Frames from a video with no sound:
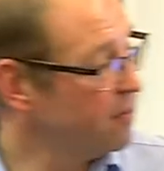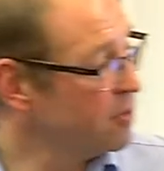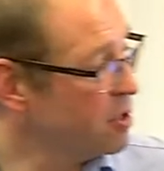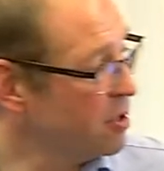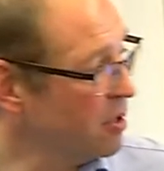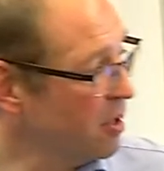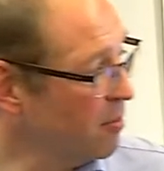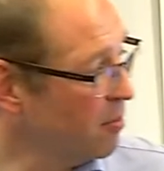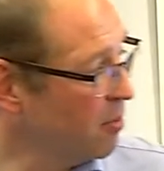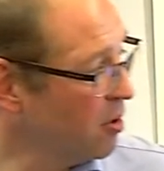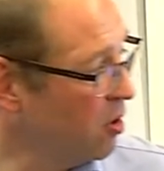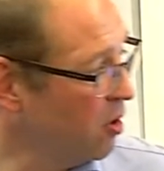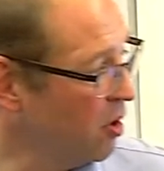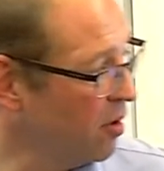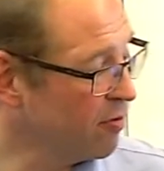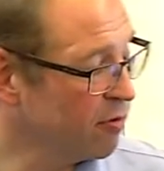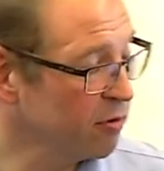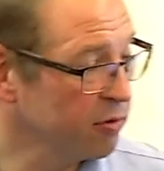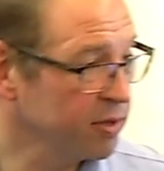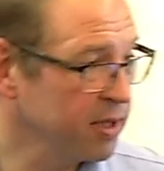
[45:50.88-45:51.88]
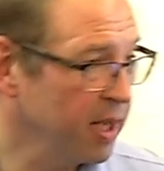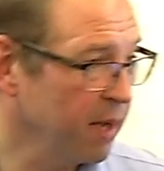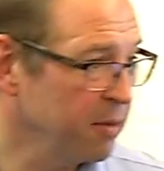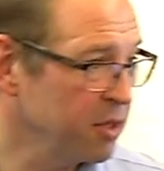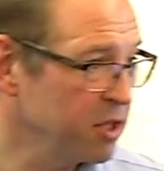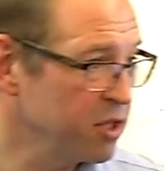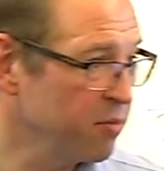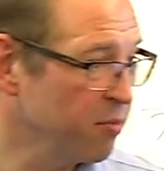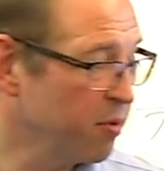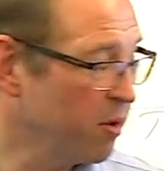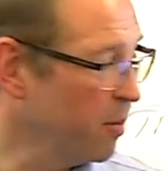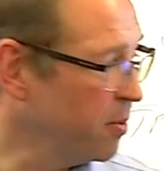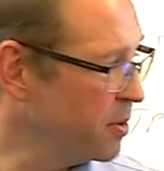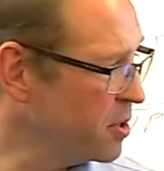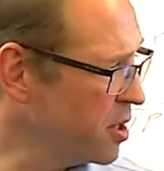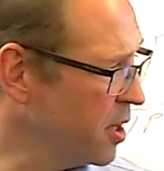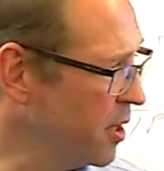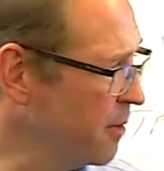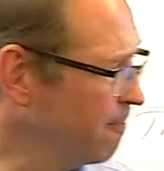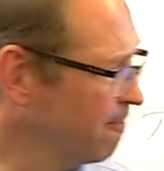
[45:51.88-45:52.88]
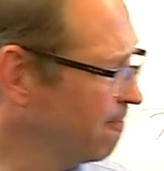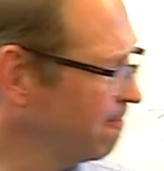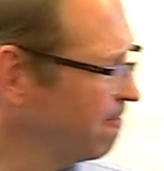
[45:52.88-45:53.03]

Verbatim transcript: to the employer for all damage to property.